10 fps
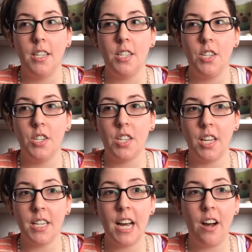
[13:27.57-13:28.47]
to just
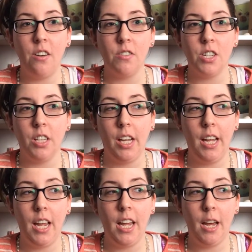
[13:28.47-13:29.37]
get down to
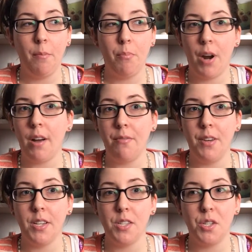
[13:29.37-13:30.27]
like get
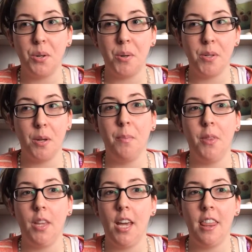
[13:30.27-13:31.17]
breakfast or
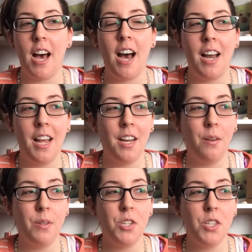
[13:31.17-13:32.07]
something like that. And
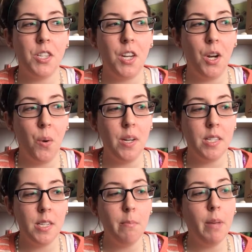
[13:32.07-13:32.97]
it was just, it always
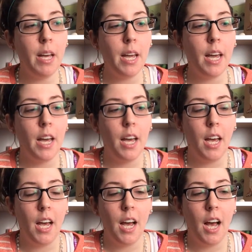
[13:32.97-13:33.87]
seemed like,
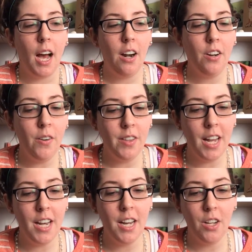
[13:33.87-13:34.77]
I don't know what
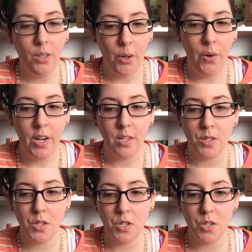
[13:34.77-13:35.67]
that Nickelodeon